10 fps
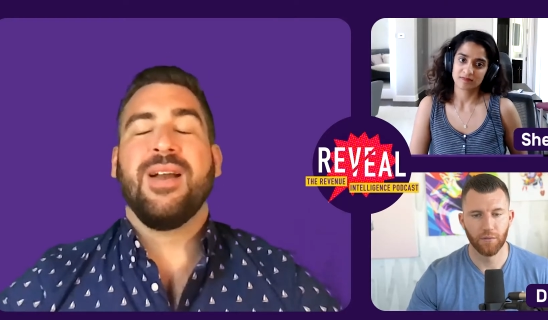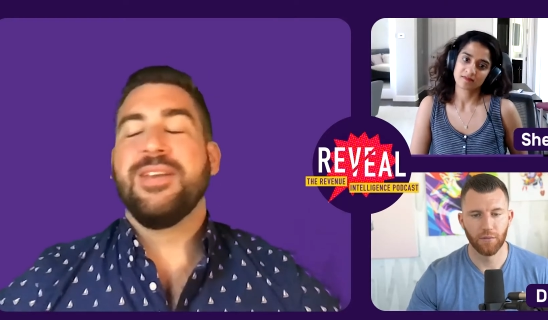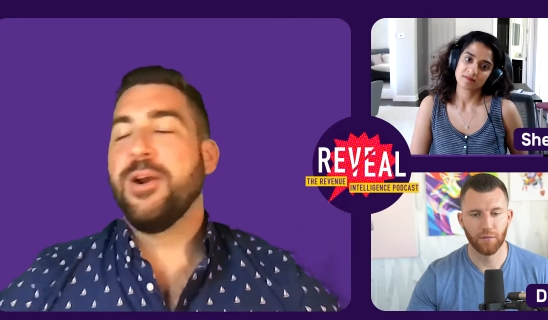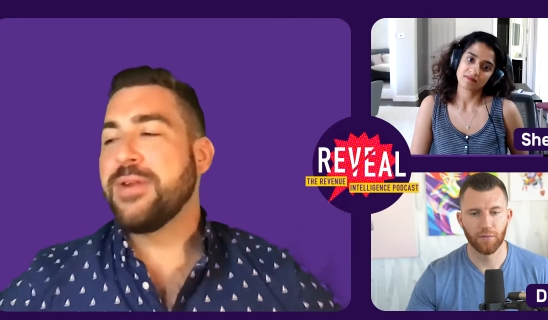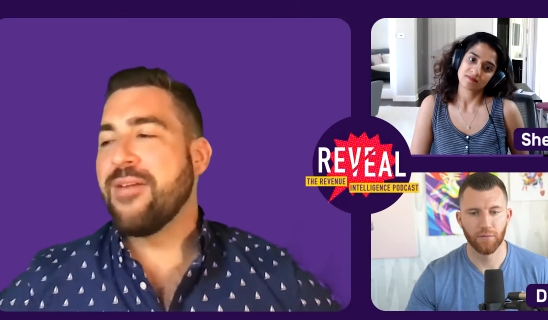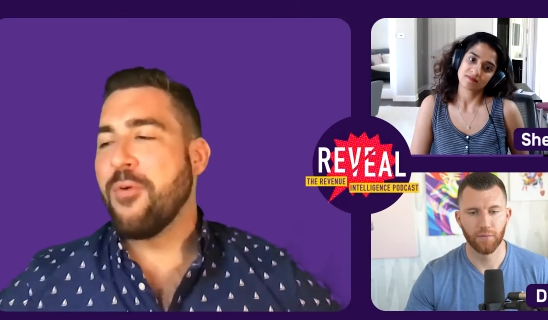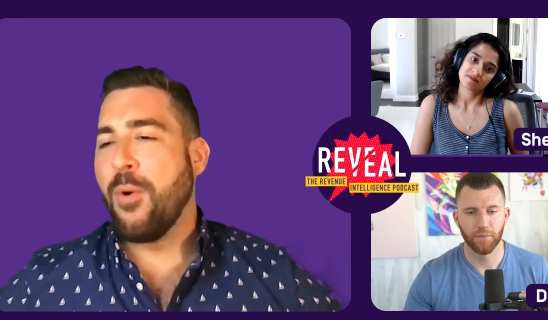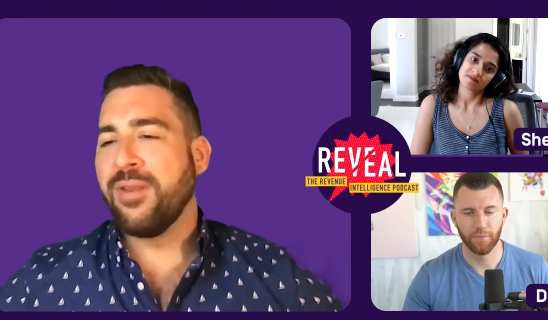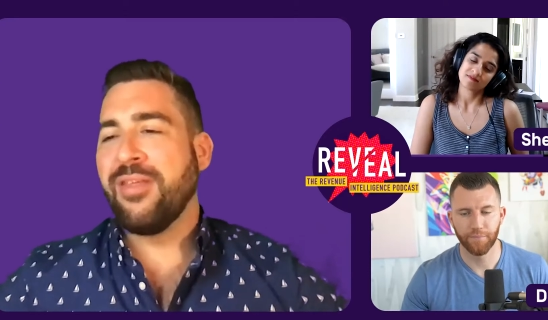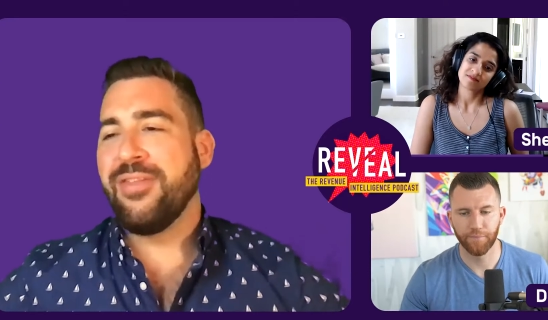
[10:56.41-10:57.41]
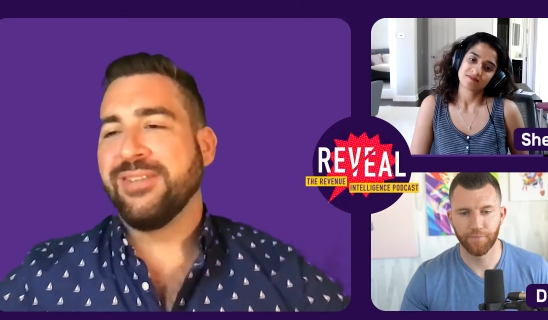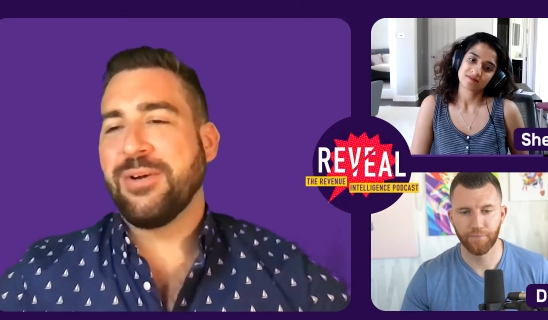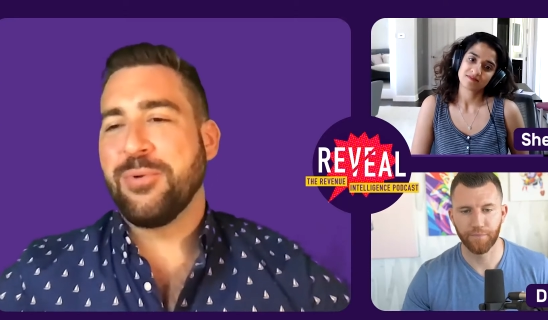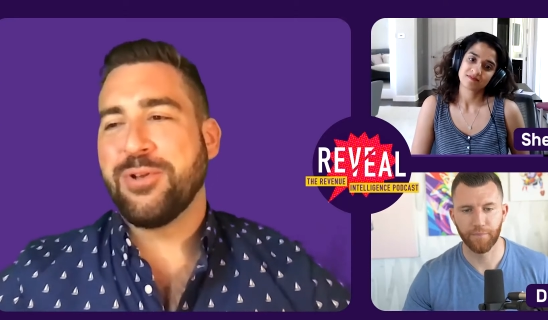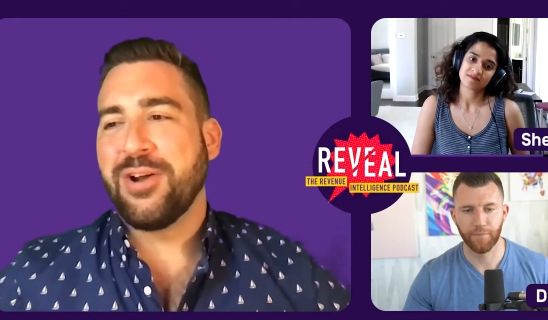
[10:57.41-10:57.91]
Speaker 1: You know, Devin, one of the things
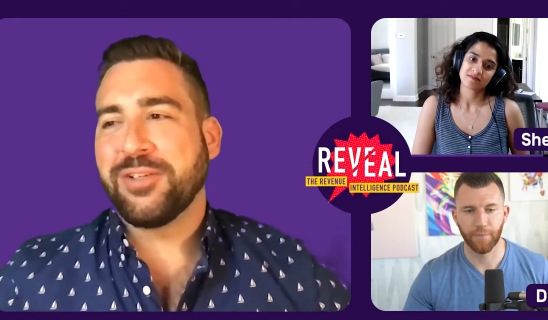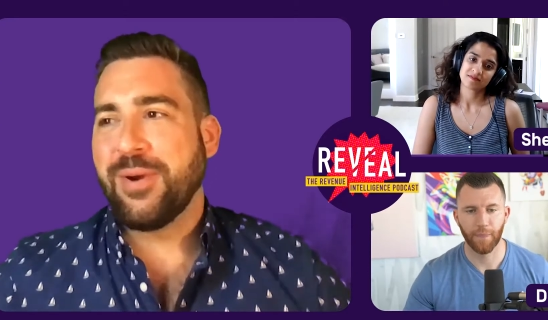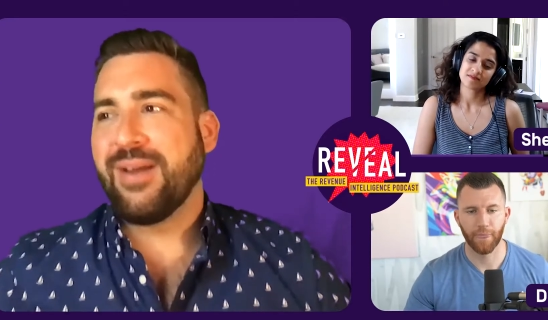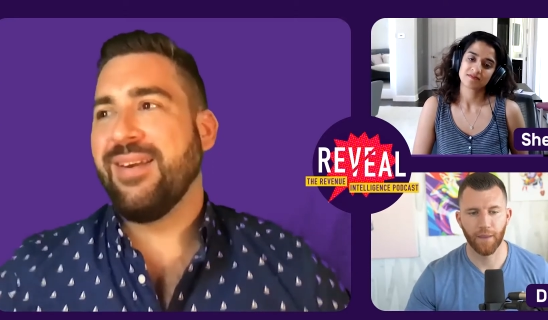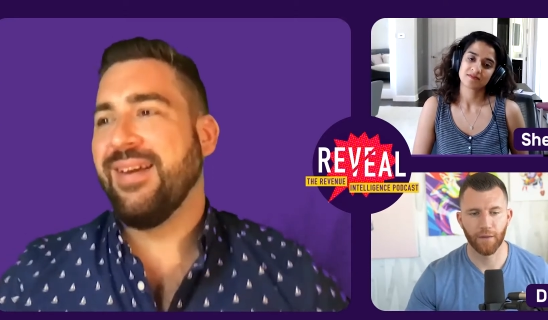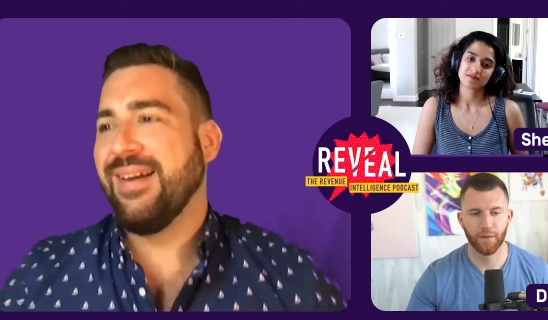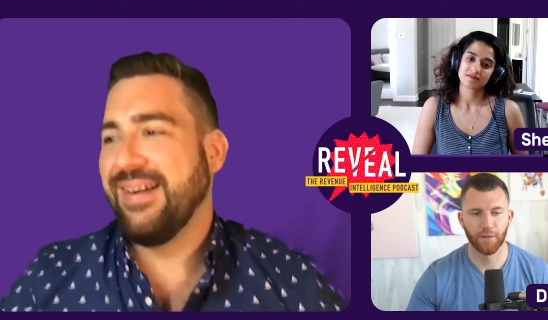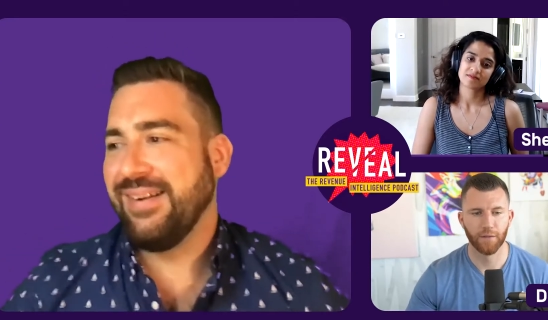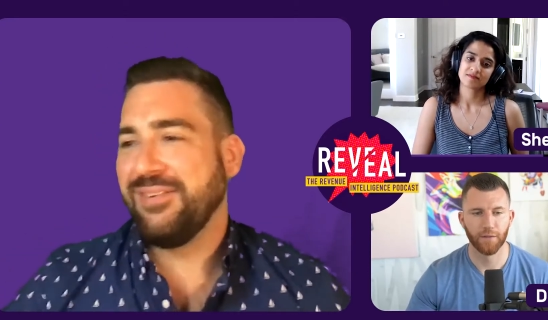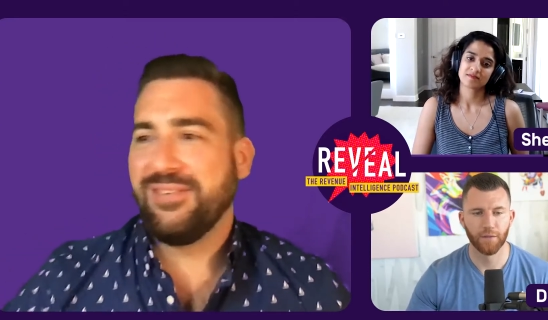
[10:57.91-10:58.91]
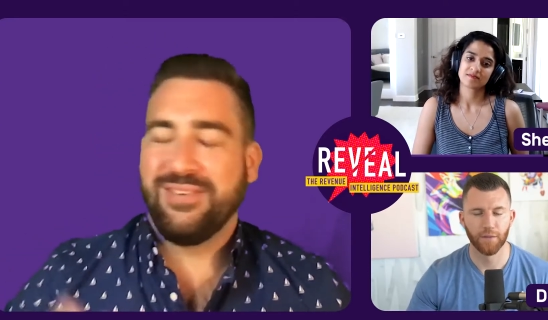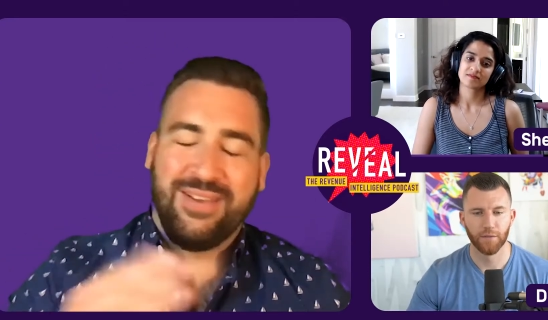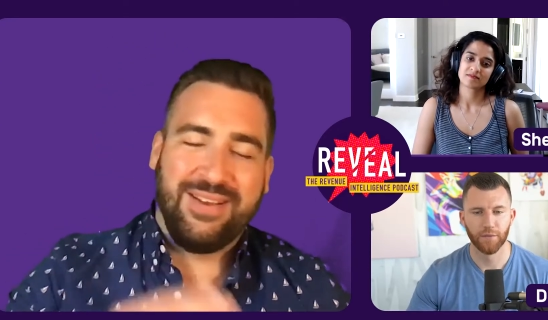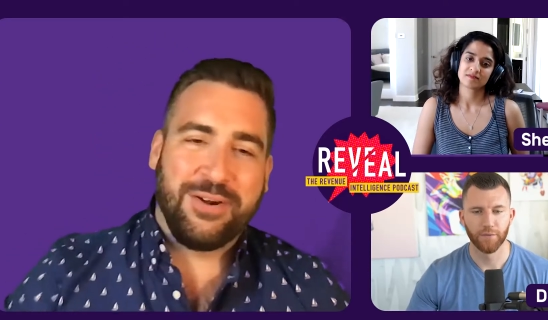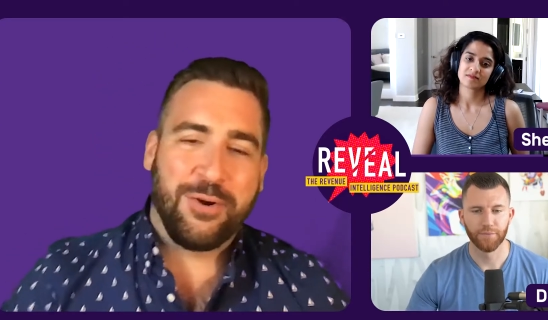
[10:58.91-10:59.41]
that we talked about uh,
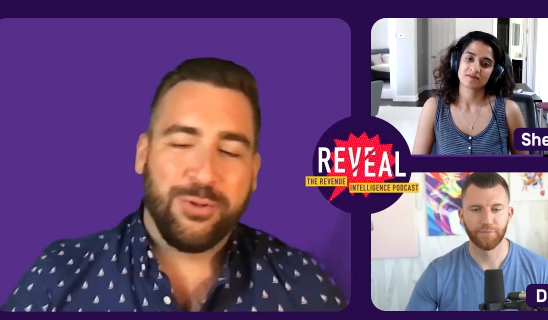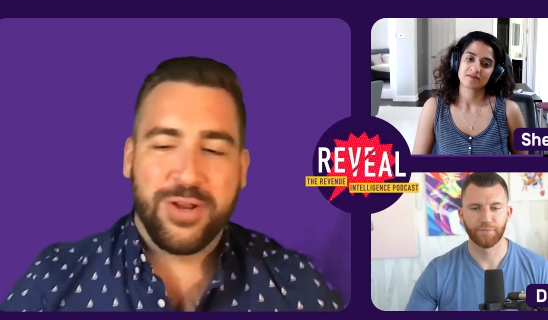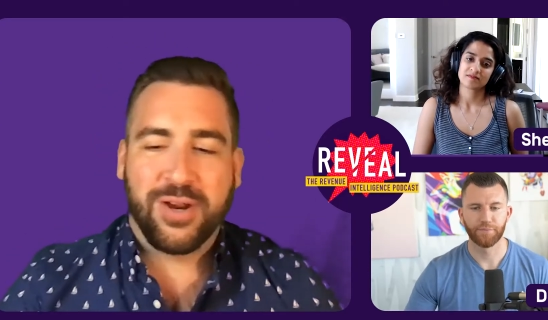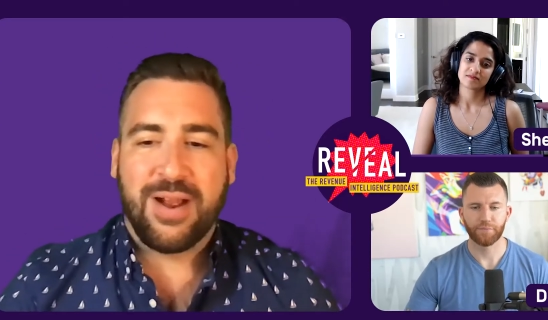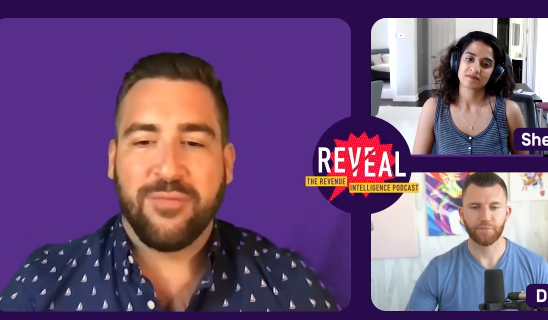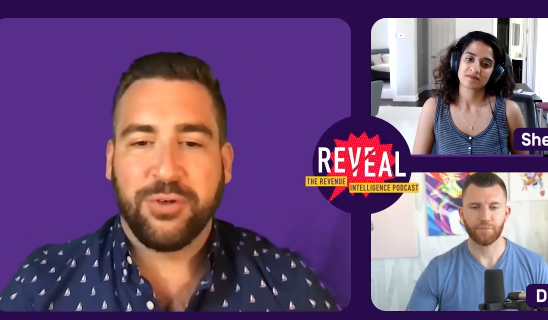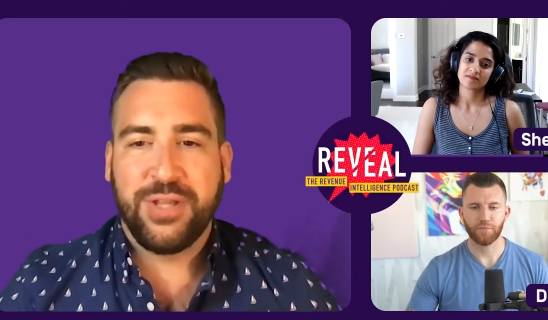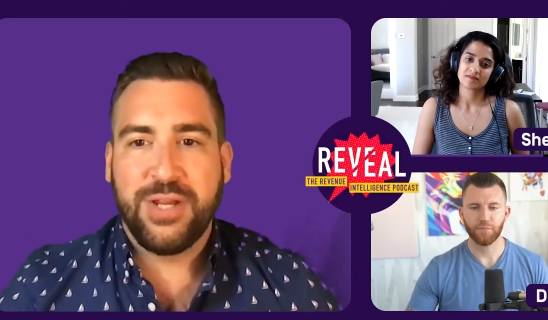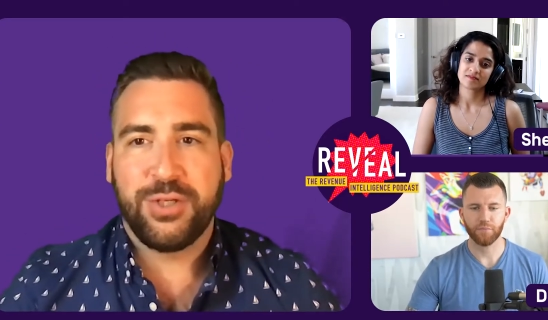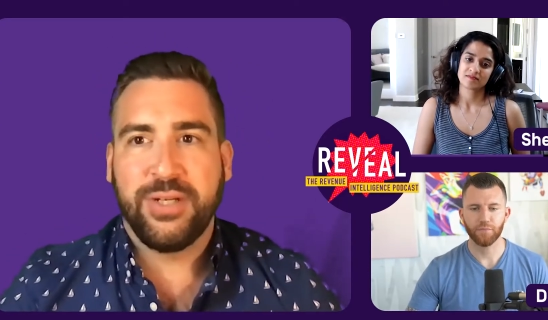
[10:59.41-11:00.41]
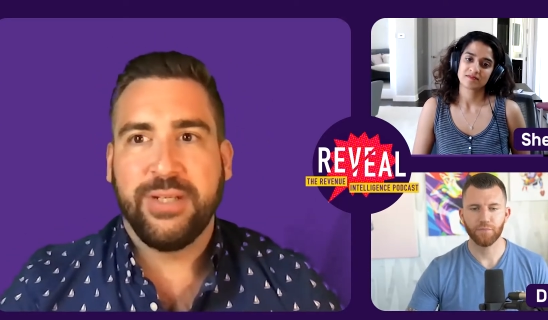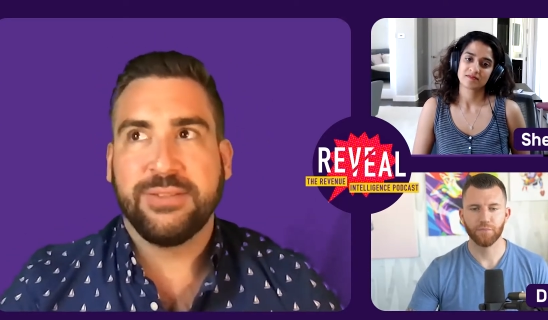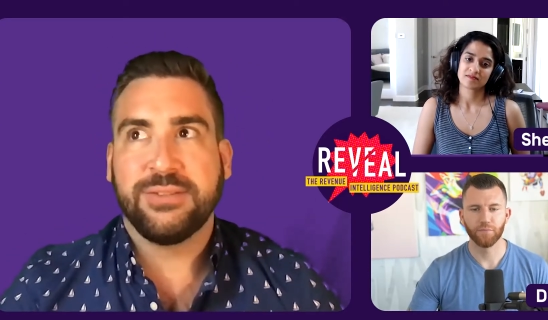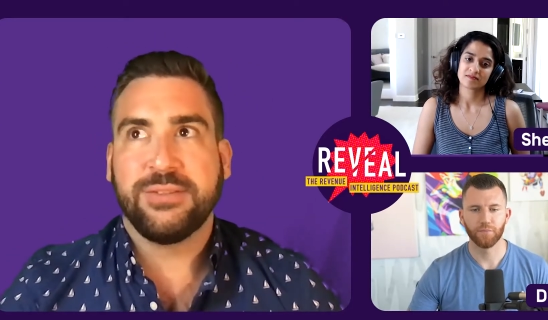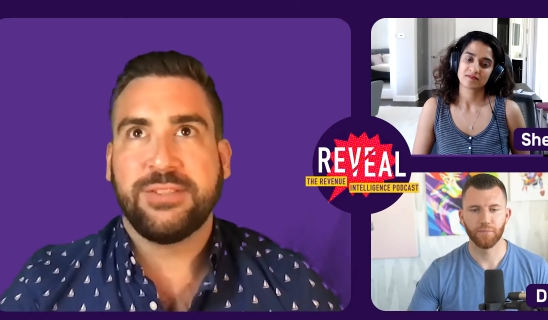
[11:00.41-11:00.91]
in an earlier conversation
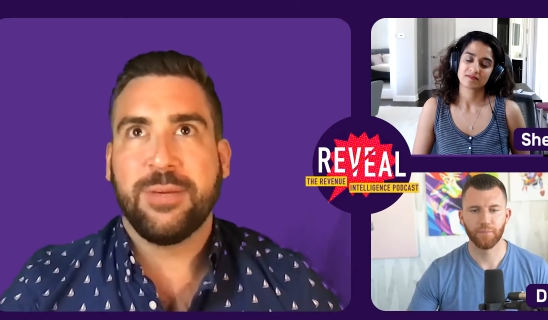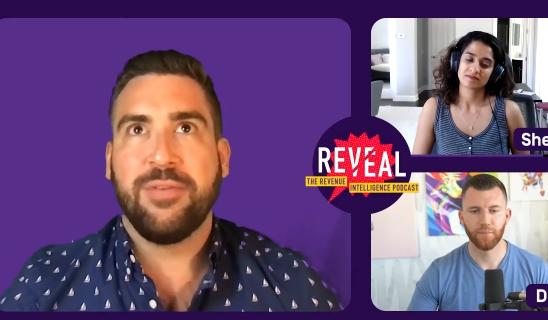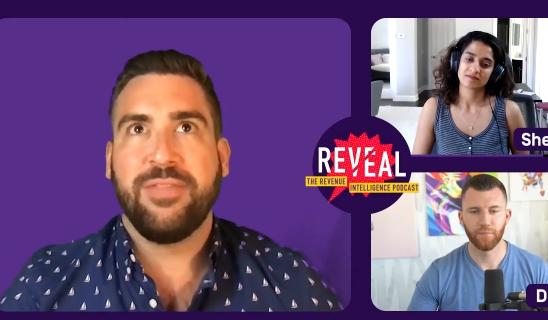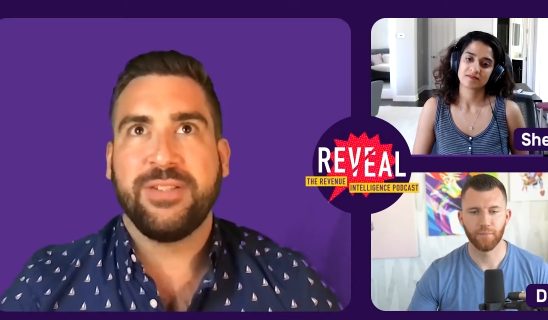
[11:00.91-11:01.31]
is some of the